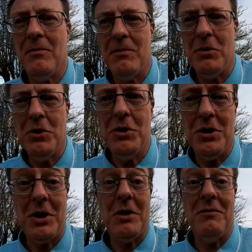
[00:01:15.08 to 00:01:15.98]
due to the
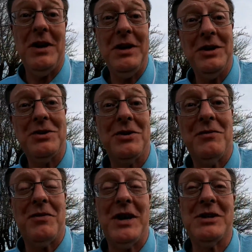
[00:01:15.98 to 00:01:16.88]
convenience of
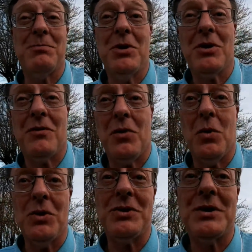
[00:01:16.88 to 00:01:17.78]
Facebook, of
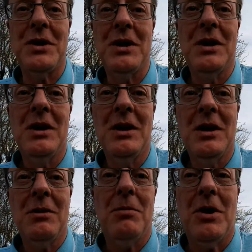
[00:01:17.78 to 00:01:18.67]
course,
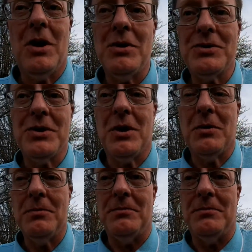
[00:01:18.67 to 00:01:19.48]
but also